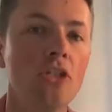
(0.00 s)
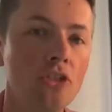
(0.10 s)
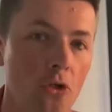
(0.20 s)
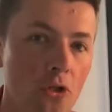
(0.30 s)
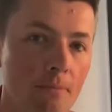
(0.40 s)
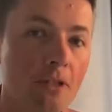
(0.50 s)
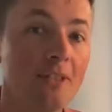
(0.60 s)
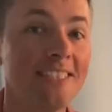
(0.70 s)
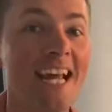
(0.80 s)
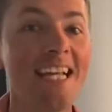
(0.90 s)
to them
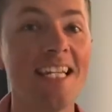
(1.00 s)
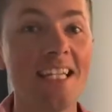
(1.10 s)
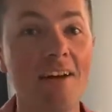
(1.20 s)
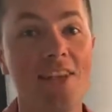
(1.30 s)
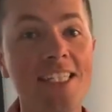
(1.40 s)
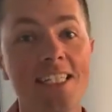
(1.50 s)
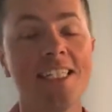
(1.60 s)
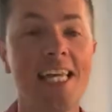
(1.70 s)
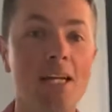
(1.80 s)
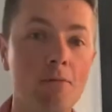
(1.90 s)
because they love, these are
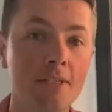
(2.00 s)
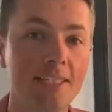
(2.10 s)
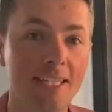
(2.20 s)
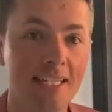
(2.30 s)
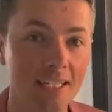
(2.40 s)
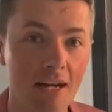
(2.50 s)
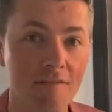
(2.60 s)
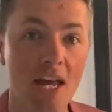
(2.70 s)
the key words that they love.